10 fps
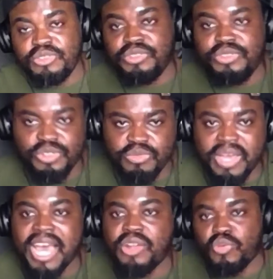on YouTube
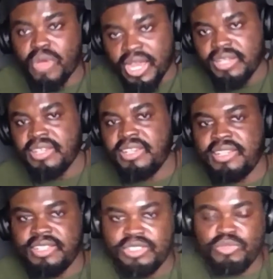adowa.
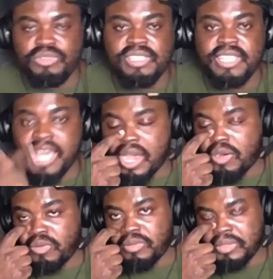You will see
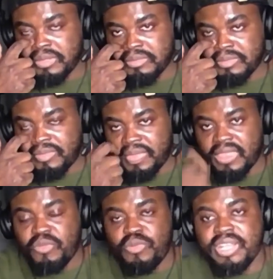how
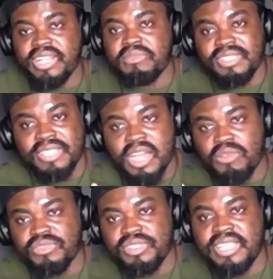the rhythm
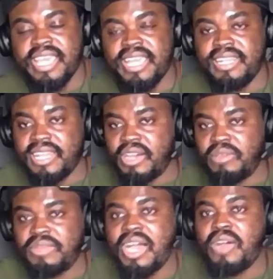sounds and
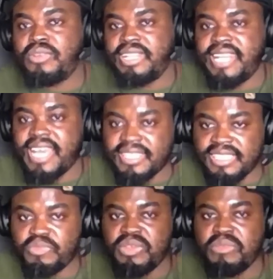um, how the dance
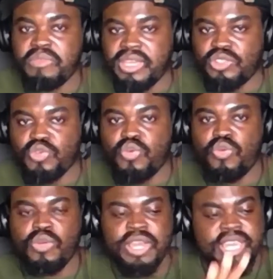is being made.
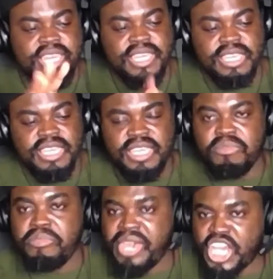So he he
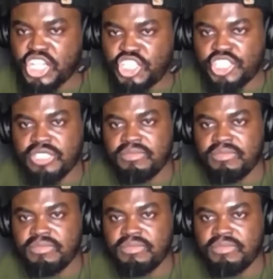merged